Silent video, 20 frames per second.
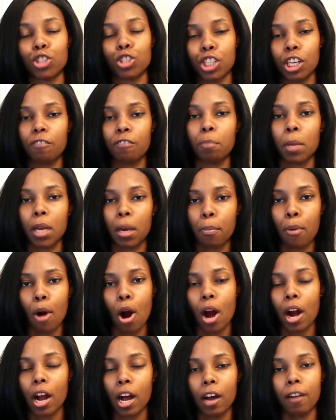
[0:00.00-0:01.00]
should have been a
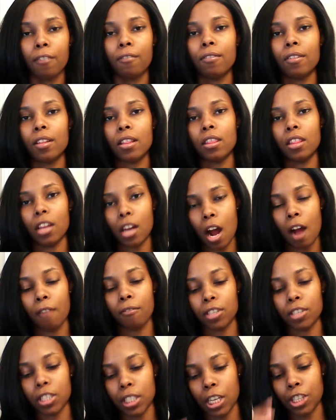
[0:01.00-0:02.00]
part of the
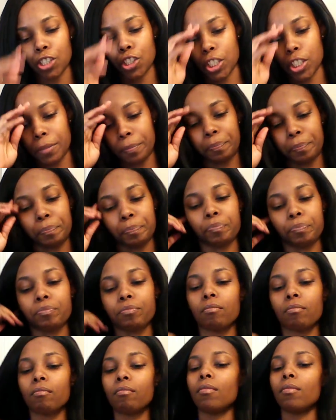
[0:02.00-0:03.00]
conversation.
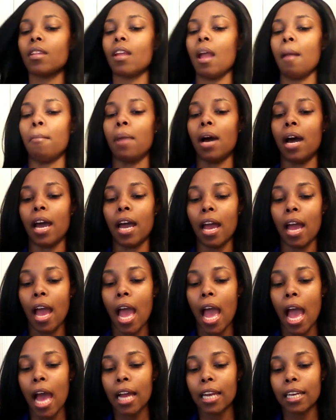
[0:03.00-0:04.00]
But
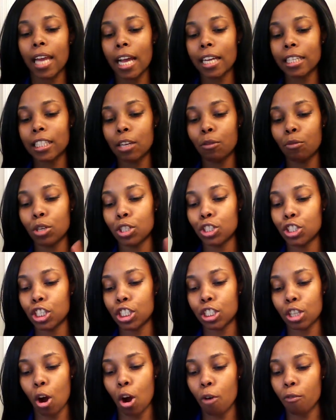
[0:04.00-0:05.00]
Lexi was
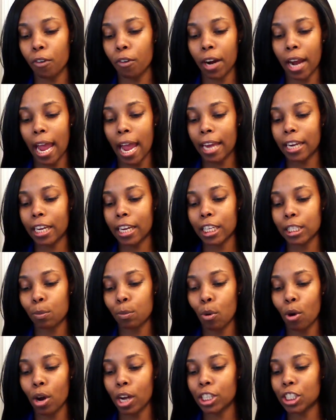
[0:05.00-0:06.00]
just over it at this
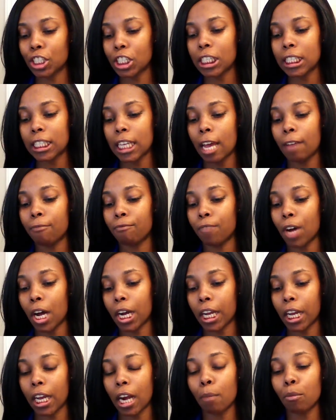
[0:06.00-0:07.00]
point. She said,
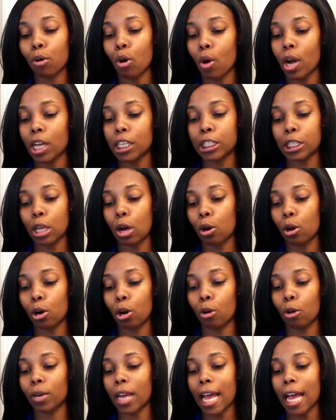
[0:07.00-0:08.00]
fuck it, I'm going
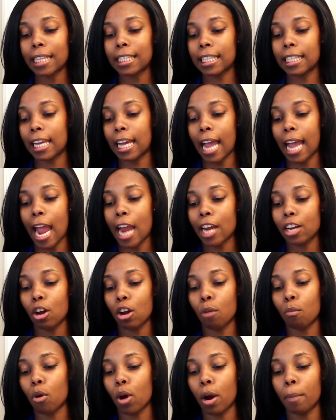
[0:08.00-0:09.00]
solo. That's it. Ain't
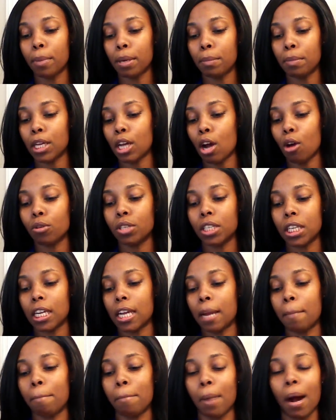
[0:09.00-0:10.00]
no more
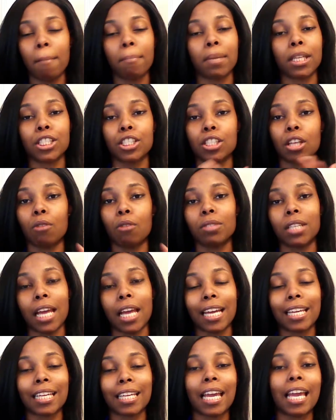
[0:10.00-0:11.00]
BBOD. Bum bitches on
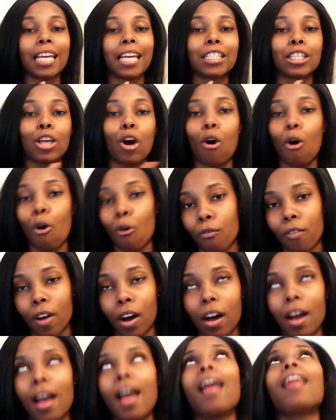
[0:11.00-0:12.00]
deck is
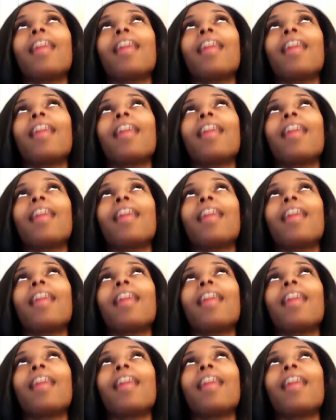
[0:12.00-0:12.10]
over.